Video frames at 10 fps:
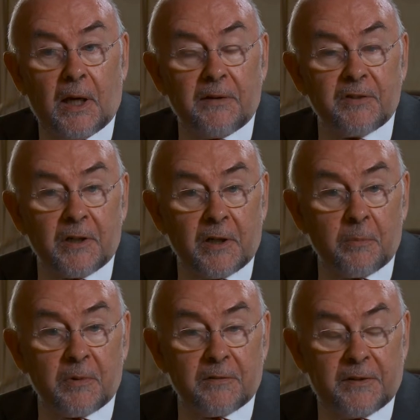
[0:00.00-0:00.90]
I've done a
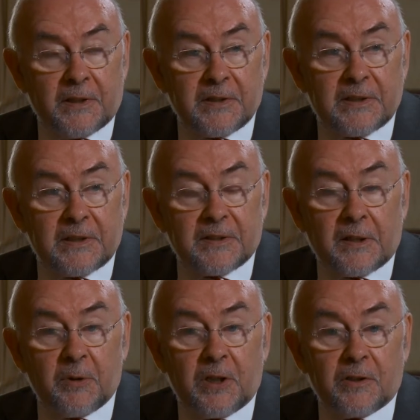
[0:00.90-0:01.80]
number of things since
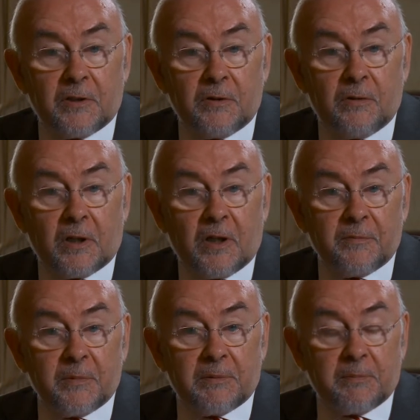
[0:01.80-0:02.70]
coming into
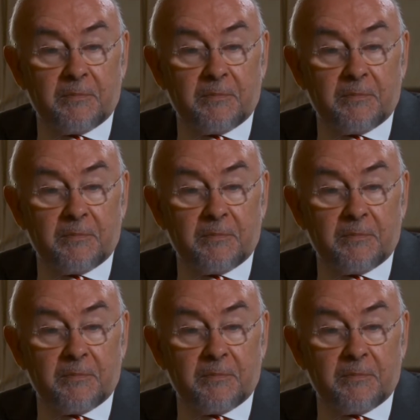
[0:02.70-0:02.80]
government,